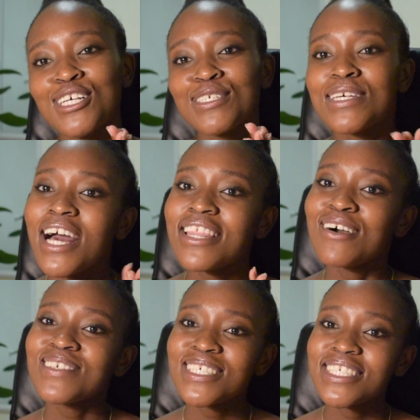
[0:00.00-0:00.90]
So yeah,
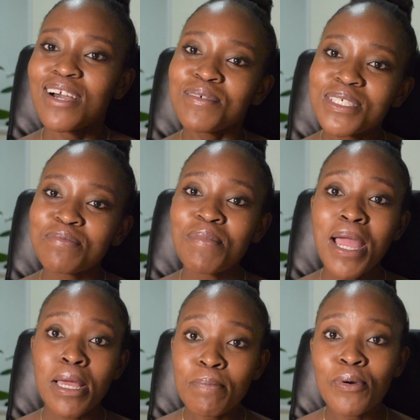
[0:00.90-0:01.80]
that was
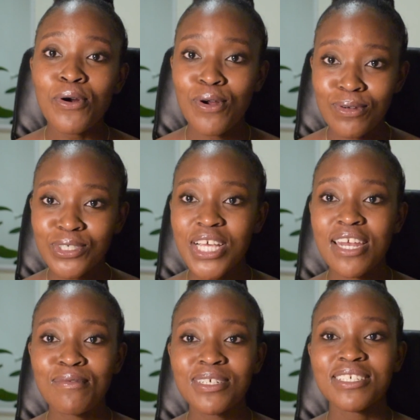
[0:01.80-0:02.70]
my approach,
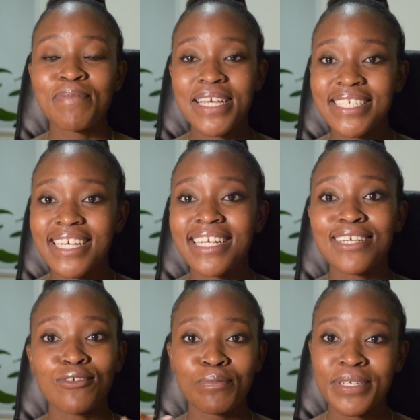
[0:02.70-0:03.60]
and it was basically
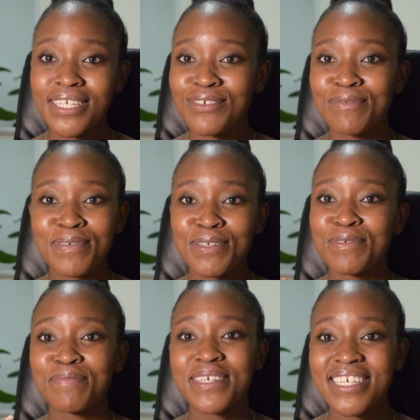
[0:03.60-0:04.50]

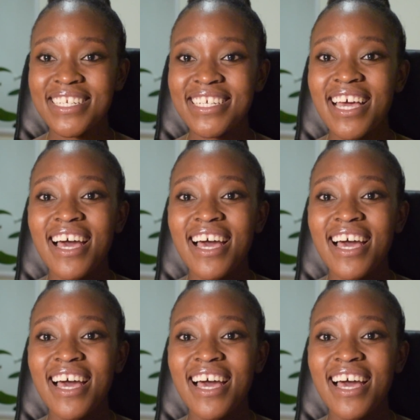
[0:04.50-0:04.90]
repeat.